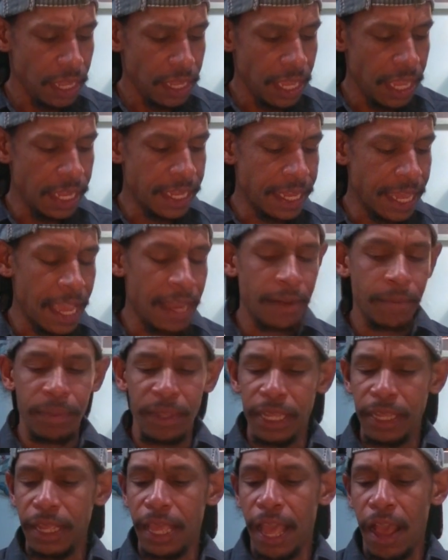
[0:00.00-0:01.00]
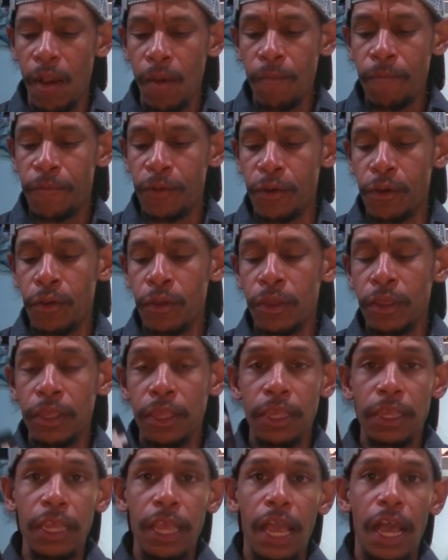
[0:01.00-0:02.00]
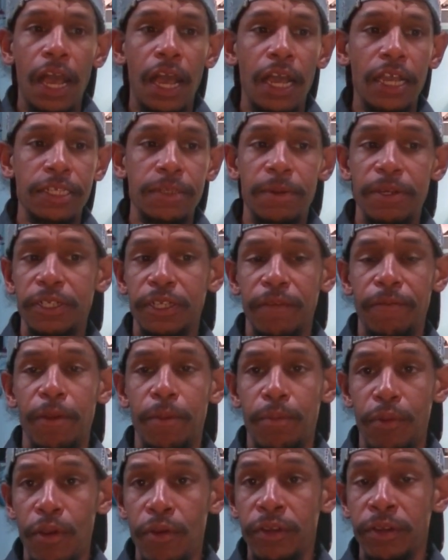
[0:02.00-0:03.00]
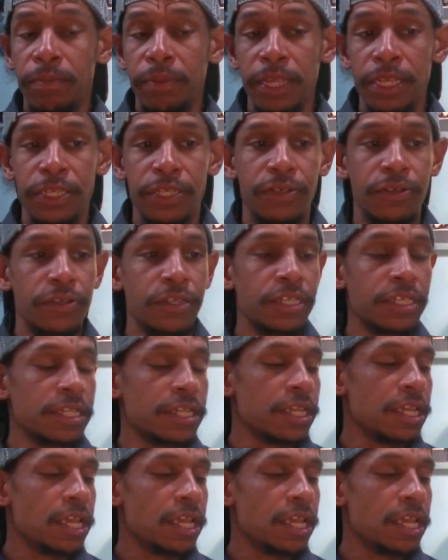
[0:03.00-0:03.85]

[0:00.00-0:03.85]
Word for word: it can be helpful, uh, especially if you're prone to blisters.